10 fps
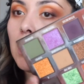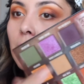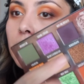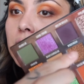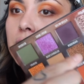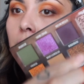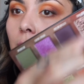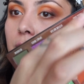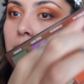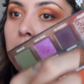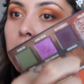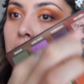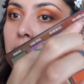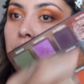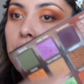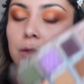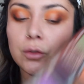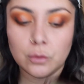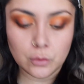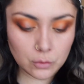I'm gonna swatch these
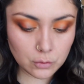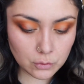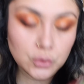two.